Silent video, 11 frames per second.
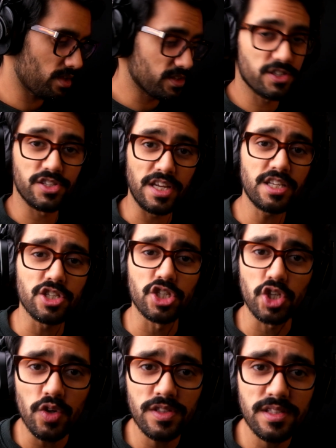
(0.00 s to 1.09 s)
St.
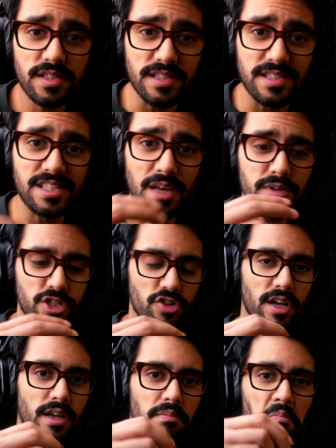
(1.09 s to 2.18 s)
John's
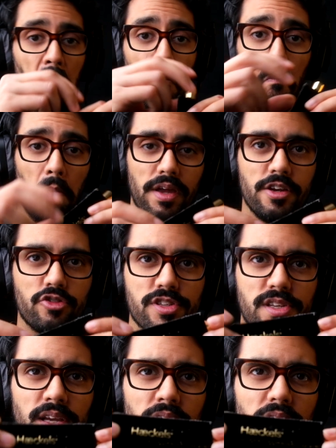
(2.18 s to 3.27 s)
Cemetery.
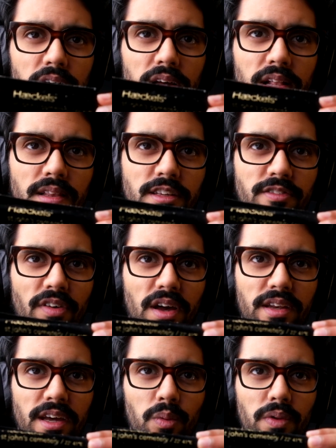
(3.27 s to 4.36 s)
Interesting. Let's
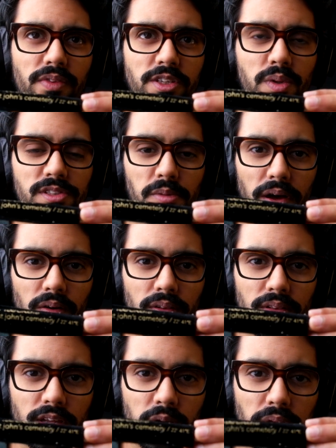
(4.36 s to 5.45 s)
find out what this one's about.
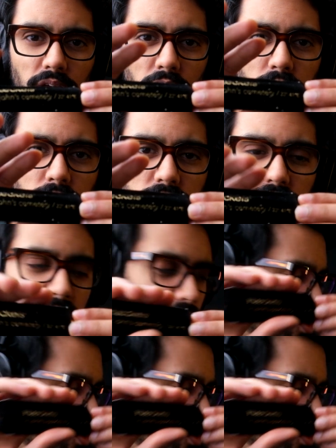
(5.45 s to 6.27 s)
Here we go. St.